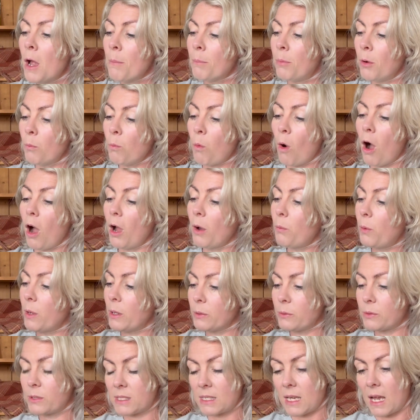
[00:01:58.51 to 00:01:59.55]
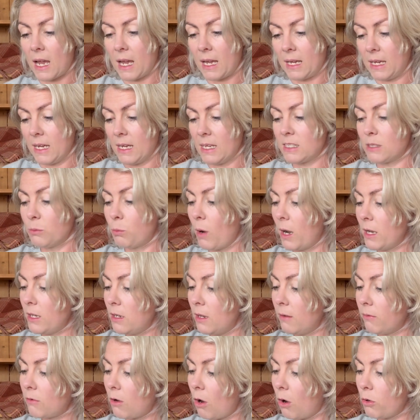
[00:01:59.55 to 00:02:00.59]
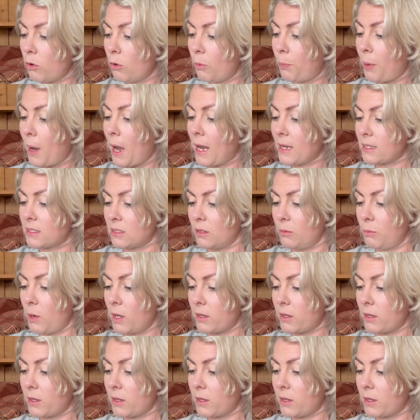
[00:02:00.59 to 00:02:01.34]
But what I will say is when you've got your pattern,